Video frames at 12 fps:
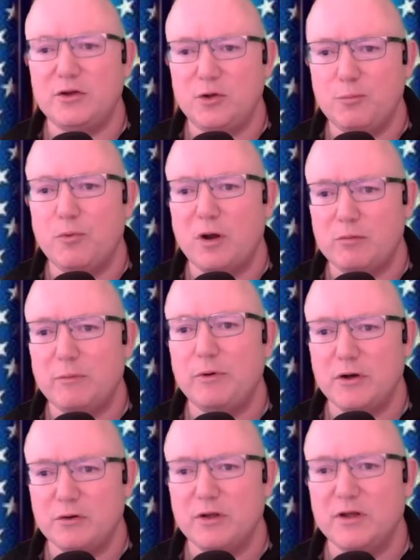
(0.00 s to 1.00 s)
you probably
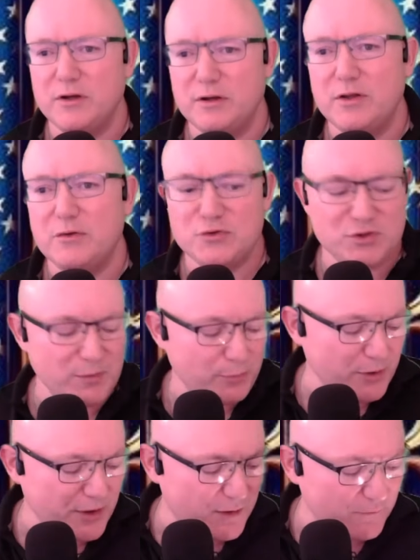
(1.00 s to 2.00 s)
better get another
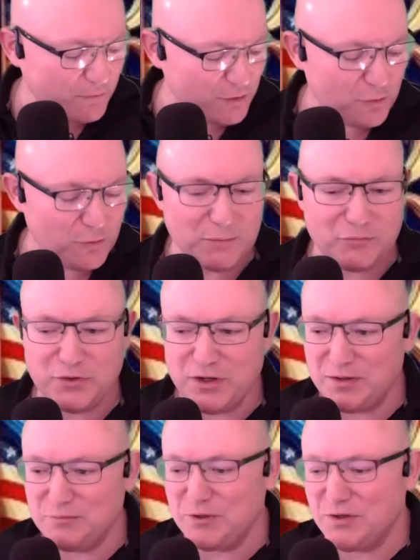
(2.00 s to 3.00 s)
CPA, if you know what I'm
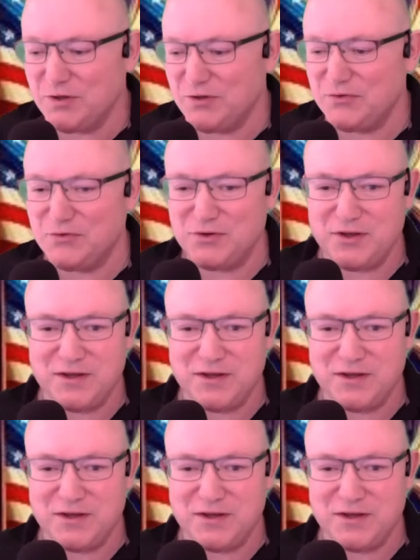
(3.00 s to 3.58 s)
saying, because